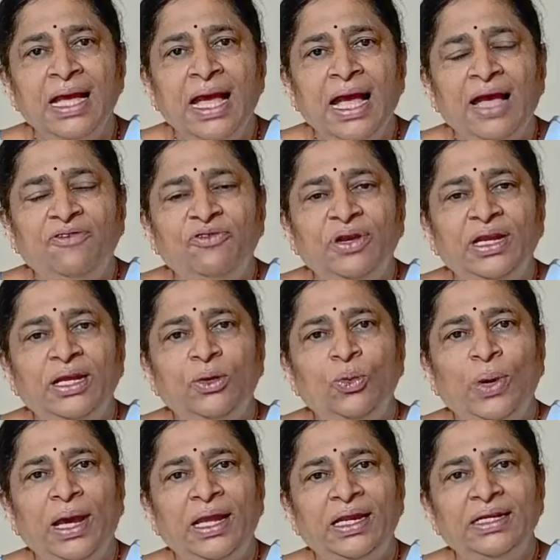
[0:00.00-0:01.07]
African
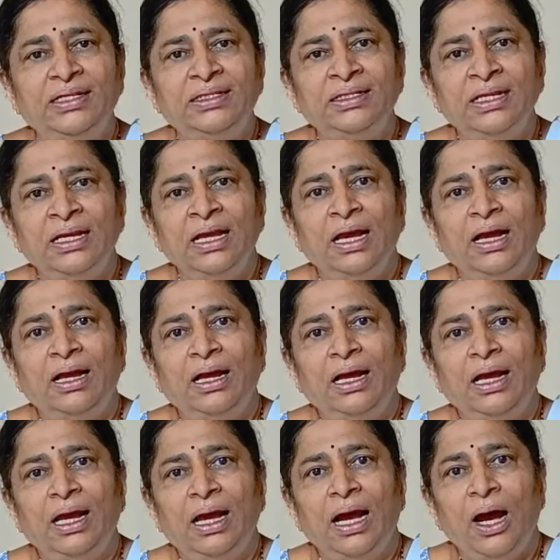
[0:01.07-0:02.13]
violets
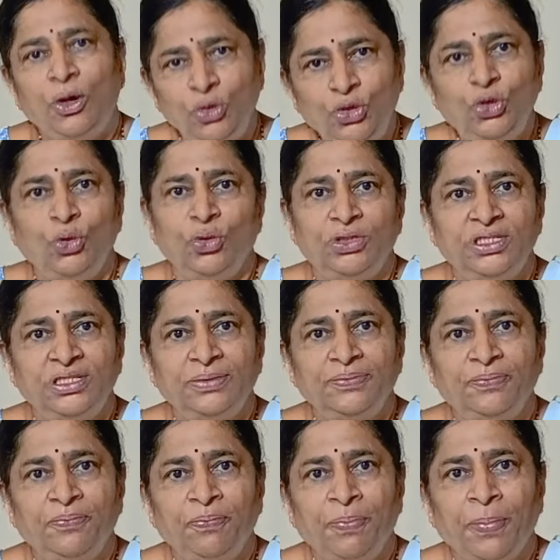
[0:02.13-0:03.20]
outdoors.
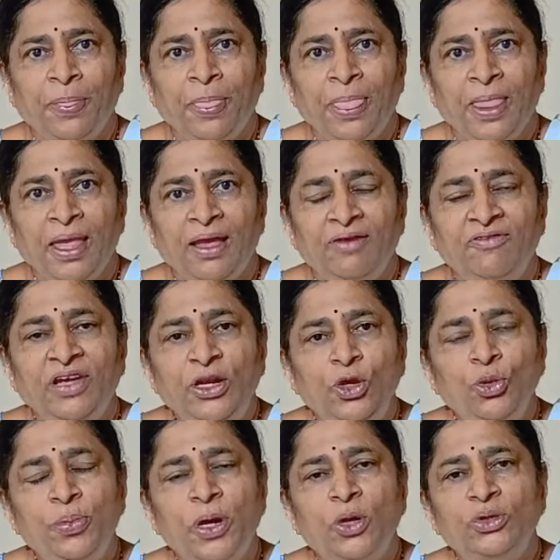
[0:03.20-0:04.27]
When you
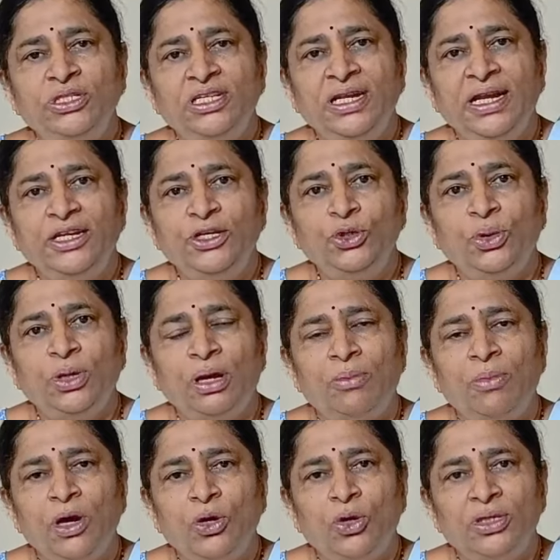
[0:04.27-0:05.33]
browse in it, you come
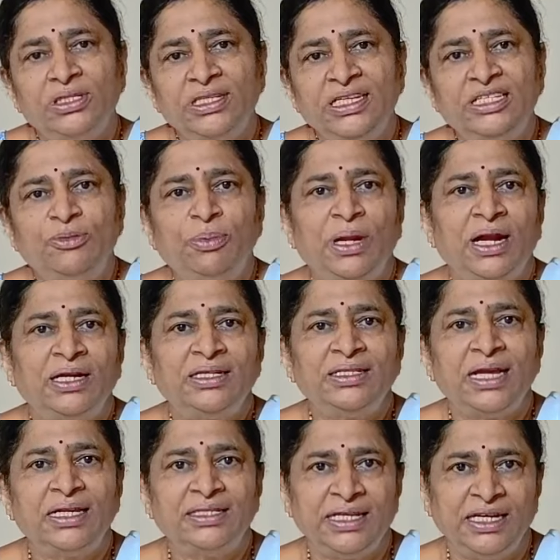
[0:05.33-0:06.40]
across these plants
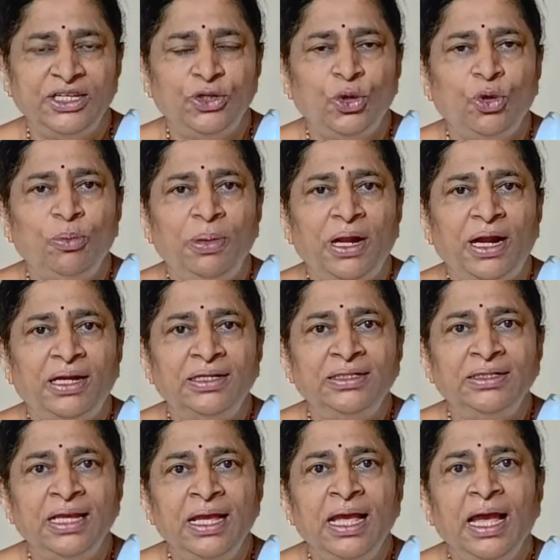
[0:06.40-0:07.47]
as indoor plants.
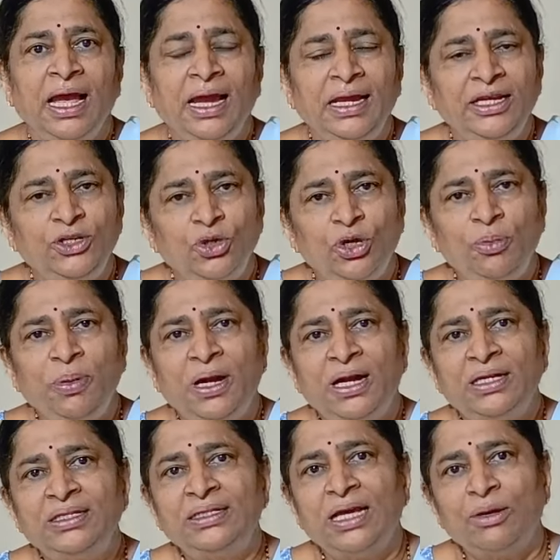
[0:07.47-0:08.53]
Indoor
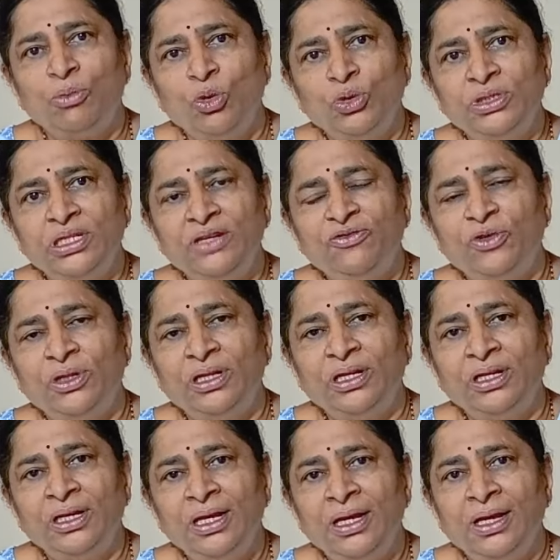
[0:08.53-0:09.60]
plants are mostly for
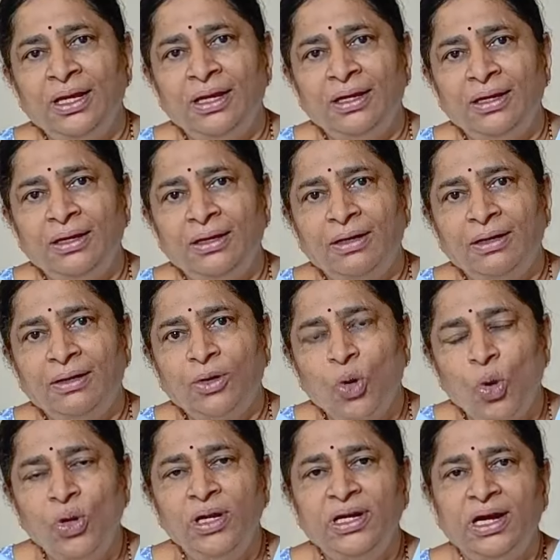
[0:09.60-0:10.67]
the
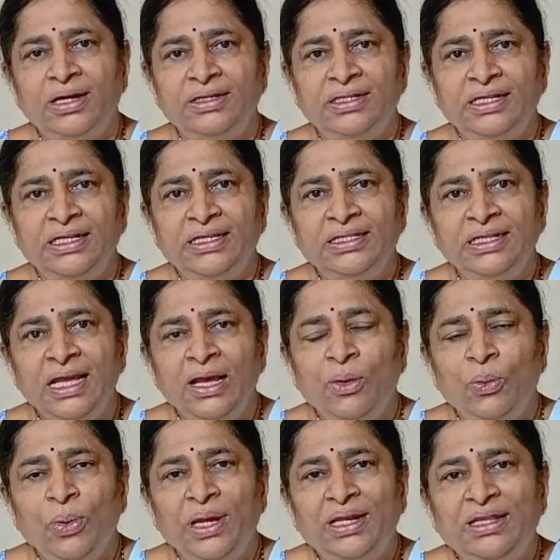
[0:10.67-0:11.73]
cold countries
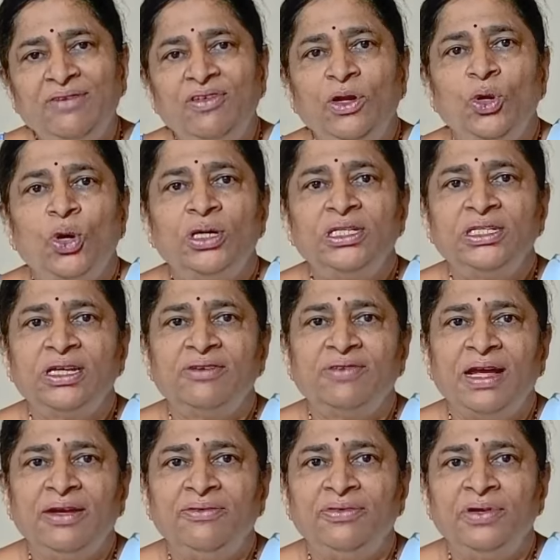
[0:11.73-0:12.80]
where they will not
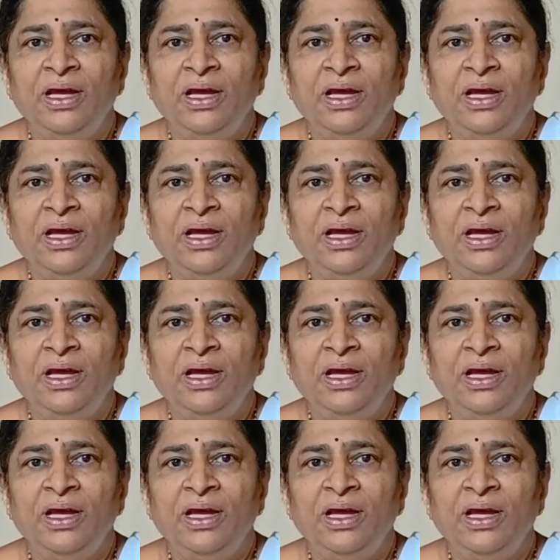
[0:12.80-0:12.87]
survive